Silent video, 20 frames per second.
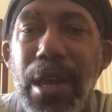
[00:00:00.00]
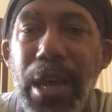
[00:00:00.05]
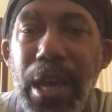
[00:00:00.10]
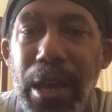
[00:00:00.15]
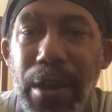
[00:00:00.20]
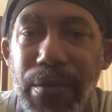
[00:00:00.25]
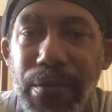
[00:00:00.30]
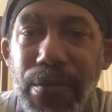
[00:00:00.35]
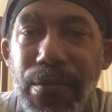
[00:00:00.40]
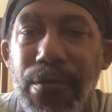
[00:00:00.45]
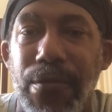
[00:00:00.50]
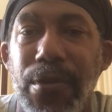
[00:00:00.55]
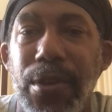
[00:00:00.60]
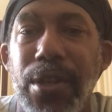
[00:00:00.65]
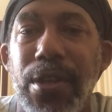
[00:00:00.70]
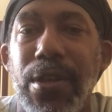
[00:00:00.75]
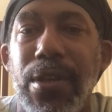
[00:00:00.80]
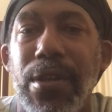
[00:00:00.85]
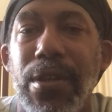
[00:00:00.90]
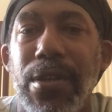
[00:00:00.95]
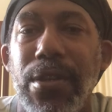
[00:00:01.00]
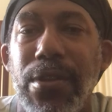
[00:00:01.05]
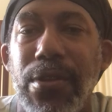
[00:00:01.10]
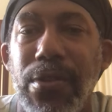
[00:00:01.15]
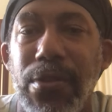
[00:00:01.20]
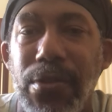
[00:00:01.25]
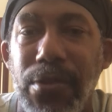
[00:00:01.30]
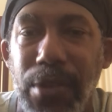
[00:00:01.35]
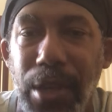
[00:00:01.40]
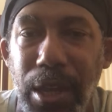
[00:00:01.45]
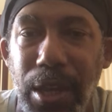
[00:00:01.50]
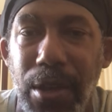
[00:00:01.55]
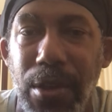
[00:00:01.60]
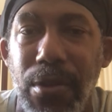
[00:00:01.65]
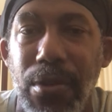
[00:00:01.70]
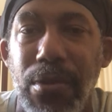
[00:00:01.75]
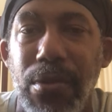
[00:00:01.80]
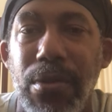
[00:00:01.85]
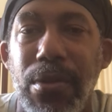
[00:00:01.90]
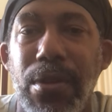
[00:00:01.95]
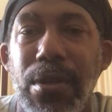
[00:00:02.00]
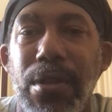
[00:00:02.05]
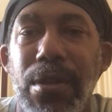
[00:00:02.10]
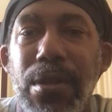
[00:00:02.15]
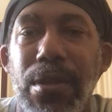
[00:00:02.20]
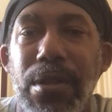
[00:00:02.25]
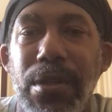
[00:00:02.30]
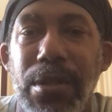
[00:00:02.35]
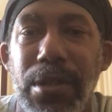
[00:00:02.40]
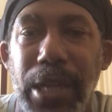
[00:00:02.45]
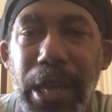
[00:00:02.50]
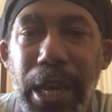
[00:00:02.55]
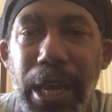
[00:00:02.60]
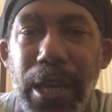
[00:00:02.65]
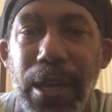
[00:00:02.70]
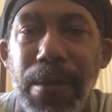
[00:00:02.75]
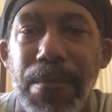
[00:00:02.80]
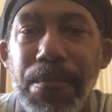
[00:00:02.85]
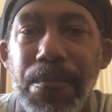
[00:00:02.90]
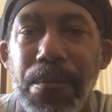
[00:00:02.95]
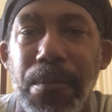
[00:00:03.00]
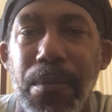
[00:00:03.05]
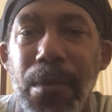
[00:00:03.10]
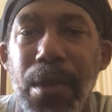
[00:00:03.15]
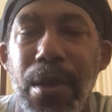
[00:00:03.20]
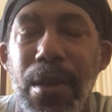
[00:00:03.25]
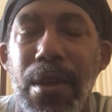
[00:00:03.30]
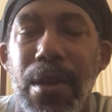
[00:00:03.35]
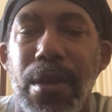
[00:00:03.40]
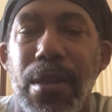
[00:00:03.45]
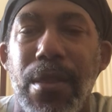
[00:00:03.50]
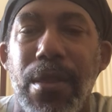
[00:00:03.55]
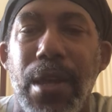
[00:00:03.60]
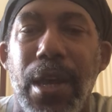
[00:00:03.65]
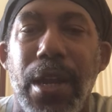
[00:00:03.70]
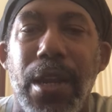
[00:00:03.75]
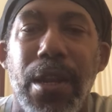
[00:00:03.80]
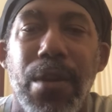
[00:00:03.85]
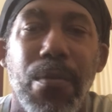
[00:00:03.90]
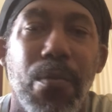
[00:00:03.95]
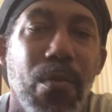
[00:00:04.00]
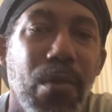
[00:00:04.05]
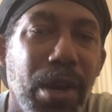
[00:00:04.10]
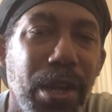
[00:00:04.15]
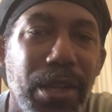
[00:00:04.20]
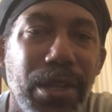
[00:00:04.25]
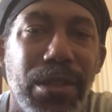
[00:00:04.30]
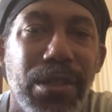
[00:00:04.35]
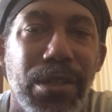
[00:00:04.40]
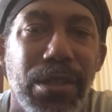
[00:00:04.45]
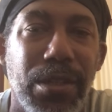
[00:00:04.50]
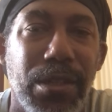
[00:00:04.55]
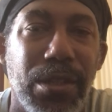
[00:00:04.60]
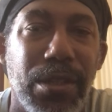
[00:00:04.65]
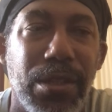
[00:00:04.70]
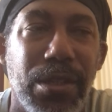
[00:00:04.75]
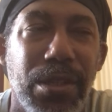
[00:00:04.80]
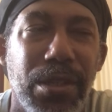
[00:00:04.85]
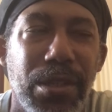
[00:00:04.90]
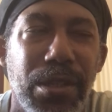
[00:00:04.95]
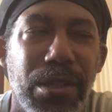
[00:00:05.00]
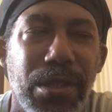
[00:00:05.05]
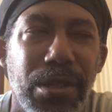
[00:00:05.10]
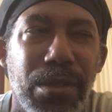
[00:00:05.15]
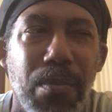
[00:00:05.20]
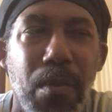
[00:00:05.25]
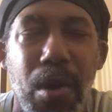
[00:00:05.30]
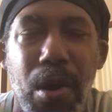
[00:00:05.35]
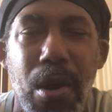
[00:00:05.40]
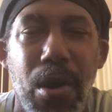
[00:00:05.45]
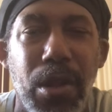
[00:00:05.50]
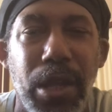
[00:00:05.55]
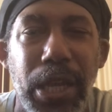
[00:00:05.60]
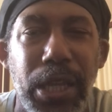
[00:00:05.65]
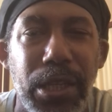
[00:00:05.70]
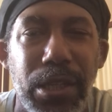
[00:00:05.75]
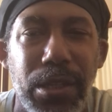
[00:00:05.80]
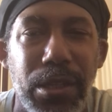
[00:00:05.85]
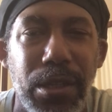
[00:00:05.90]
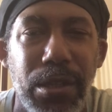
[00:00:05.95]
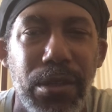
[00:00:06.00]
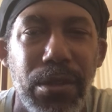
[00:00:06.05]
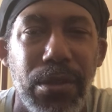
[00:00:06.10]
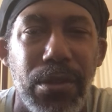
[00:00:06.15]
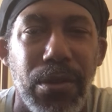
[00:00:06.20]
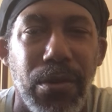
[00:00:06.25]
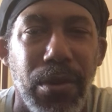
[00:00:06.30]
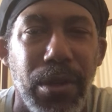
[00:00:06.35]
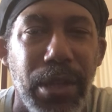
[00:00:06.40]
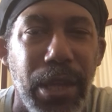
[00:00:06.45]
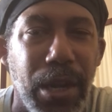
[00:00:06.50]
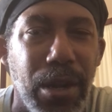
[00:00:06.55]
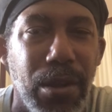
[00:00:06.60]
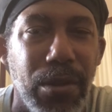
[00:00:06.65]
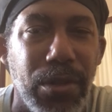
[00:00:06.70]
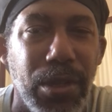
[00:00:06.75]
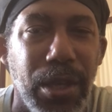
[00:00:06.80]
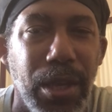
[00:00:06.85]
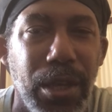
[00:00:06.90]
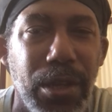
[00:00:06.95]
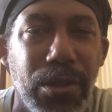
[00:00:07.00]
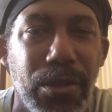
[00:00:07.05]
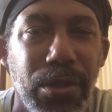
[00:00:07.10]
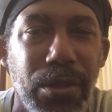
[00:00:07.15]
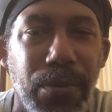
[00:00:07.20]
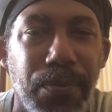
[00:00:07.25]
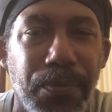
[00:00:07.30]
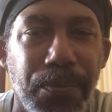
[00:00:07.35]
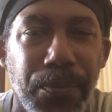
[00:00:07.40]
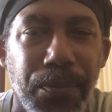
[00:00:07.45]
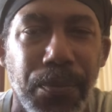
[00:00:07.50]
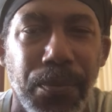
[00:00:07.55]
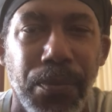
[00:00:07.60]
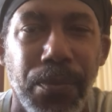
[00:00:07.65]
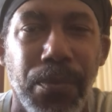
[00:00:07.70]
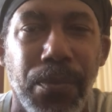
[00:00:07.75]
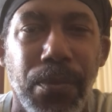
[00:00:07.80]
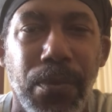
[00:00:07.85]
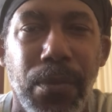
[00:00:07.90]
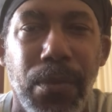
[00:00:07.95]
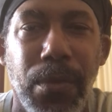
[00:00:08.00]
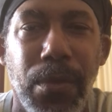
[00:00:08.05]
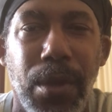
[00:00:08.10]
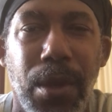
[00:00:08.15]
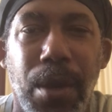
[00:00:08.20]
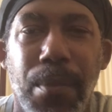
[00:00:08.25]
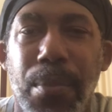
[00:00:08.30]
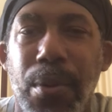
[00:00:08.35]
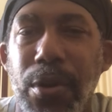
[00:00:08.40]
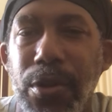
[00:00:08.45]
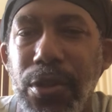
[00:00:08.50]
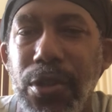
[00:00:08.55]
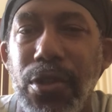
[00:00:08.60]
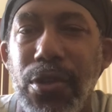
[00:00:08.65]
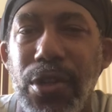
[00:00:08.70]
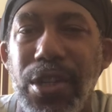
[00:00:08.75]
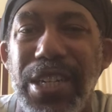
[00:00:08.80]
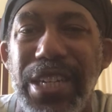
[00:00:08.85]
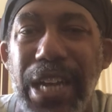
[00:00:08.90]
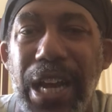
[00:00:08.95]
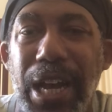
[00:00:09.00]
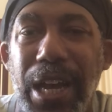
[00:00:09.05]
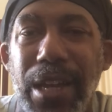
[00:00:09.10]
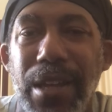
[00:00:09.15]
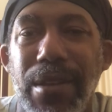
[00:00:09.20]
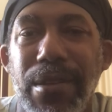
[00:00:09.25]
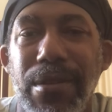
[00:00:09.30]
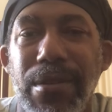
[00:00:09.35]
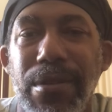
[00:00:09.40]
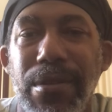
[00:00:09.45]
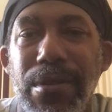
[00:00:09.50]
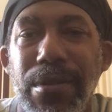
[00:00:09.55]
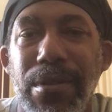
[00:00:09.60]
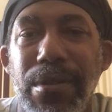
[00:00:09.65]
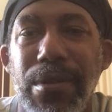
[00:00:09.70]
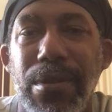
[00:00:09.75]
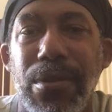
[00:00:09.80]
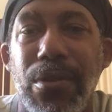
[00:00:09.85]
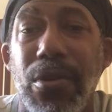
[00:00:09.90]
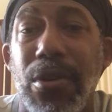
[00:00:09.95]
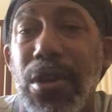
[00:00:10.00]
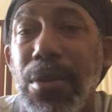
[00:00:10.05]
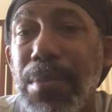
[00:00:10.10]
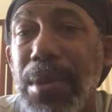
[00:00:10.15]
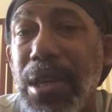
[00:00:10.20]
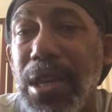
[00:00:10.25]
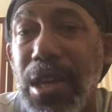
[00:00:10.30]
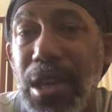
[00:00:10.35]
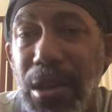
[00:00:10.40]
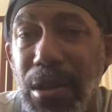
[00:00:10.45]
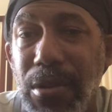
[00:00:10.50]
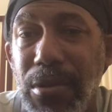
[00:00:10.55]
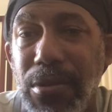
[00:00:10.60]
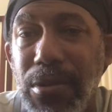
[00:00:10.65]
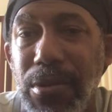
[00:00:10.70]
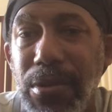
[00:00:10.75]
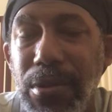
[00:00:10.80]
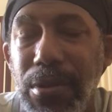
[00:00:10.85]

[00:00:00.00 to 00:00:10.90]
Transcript: every single day. That in one small instance during that altercation, a person could die or could be killed